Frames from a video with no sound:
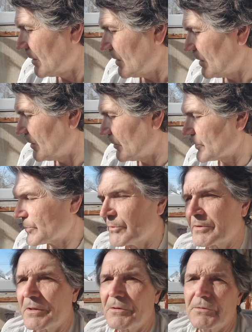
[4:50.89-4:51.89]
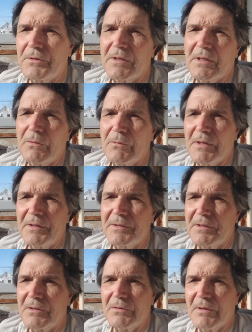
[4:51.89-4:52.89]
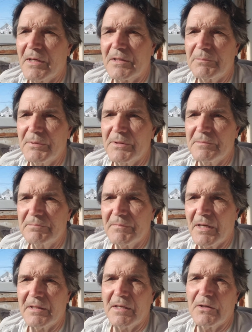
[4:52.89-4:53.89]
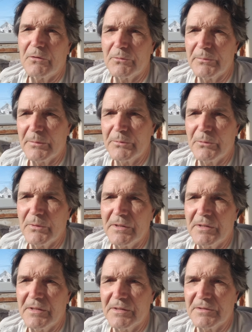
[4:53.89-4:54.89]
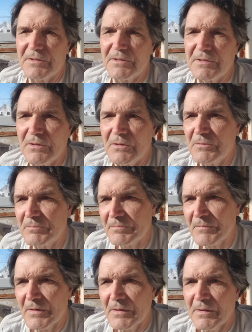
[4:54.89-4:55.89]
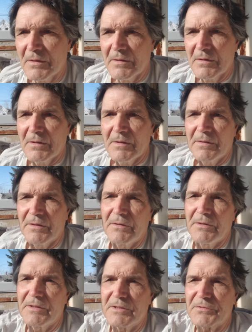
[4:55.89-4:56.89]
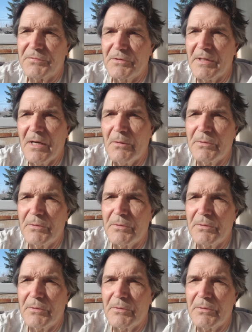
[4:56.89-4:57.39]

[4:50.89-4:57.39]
And there was one other thing I wanted to correct, but I can't remember what it is. So there it is for now.